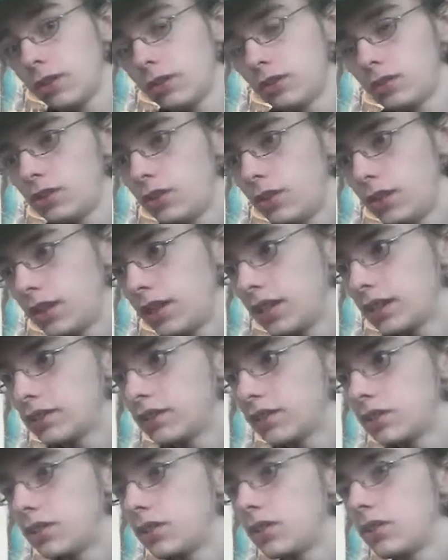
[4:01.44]
So I
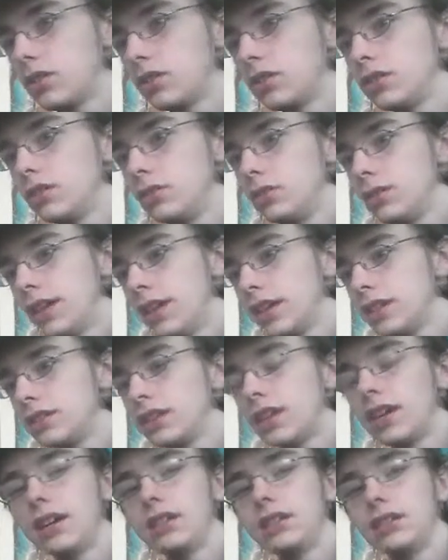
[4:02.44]
guess they couldn't do that,
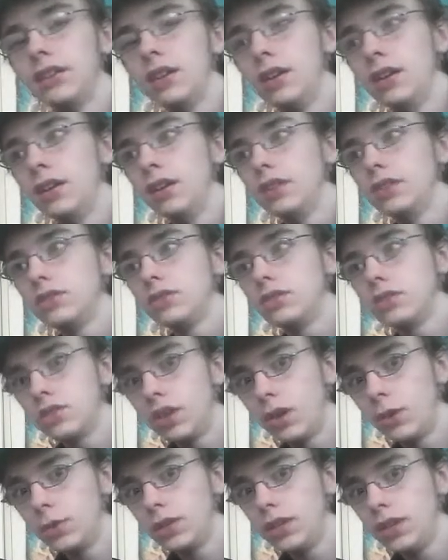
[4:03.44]
and
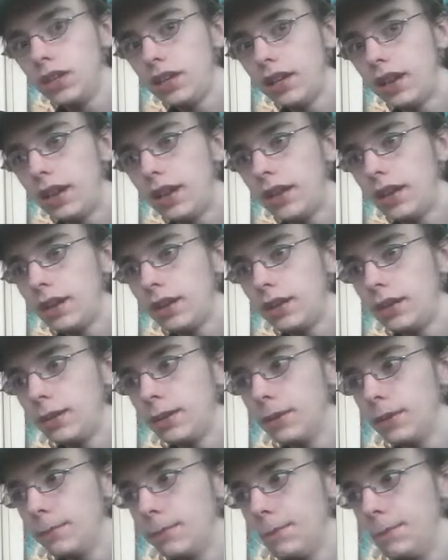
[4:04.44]
Sony had
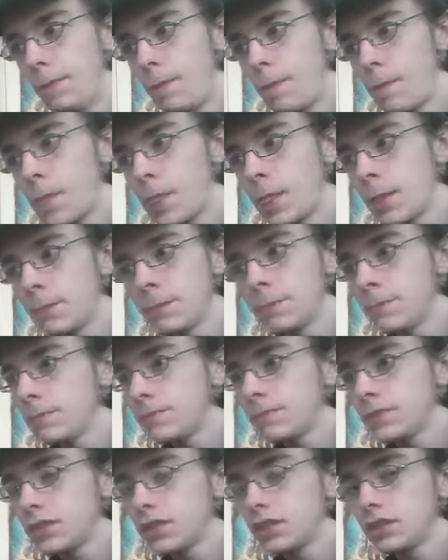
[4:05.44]

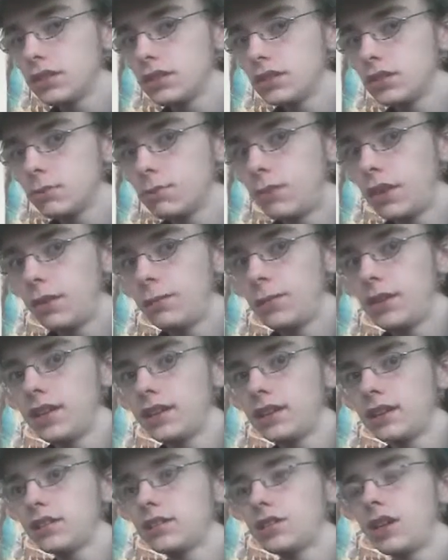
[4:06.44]
Spider-Man
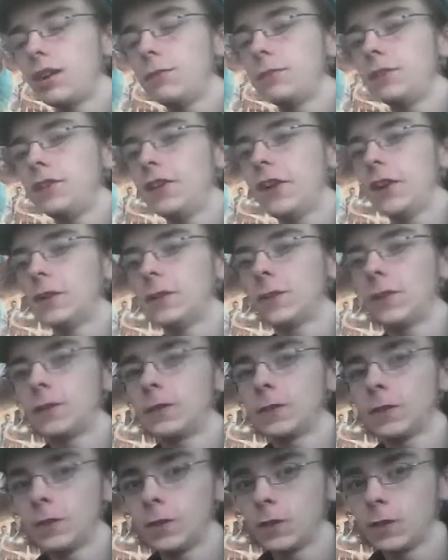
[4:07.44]
at the time, but now
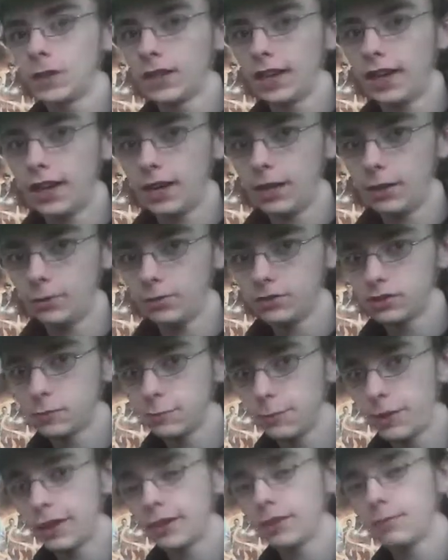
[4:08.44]
that they have
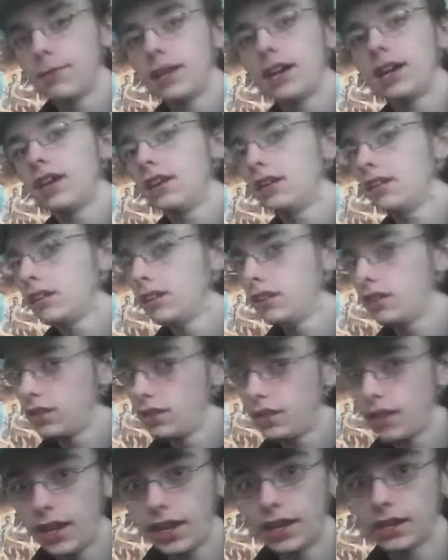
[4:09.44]
Spider-Man,
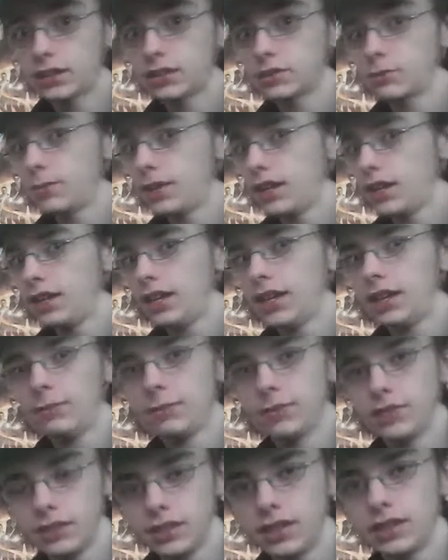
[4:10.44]
X-Men, and
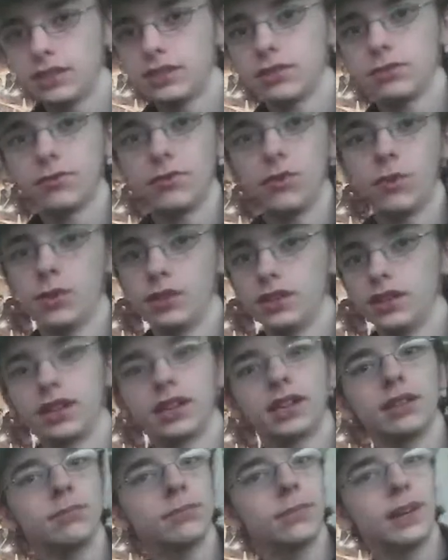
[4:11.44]
Fantastic Four, they
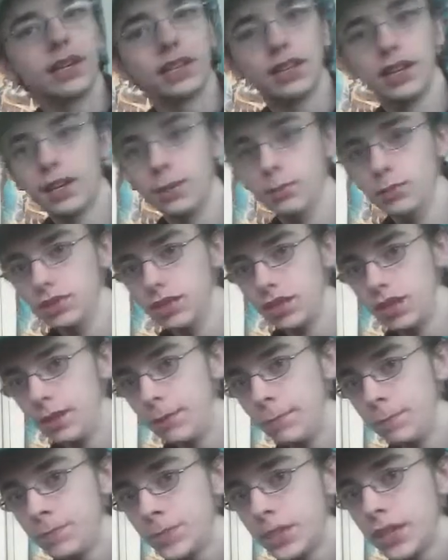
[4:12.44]
can make games
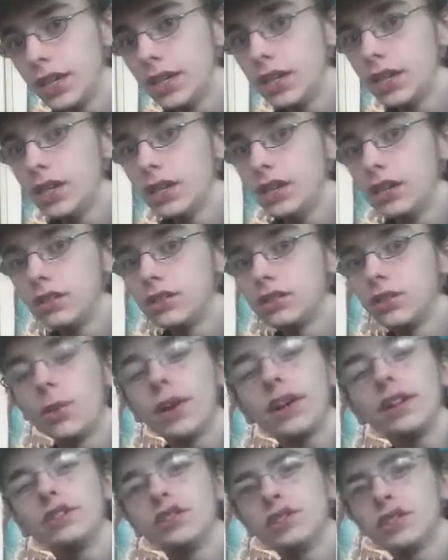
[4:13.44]
again. So
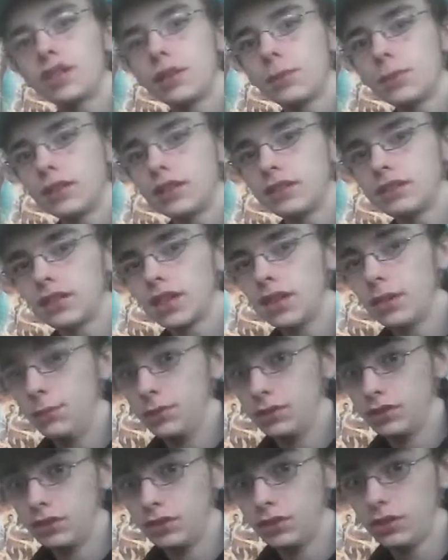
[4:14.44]
what did you think about this game?
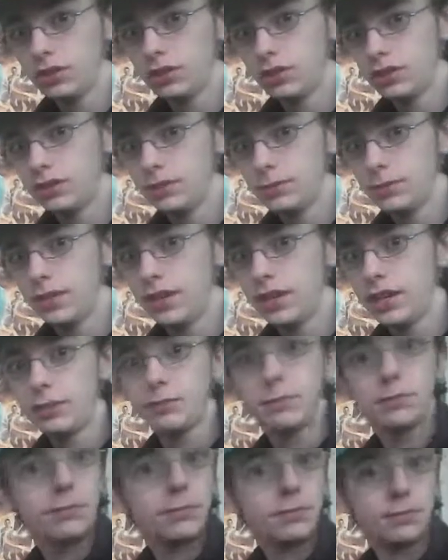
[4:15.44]
Is it good? Is it bad?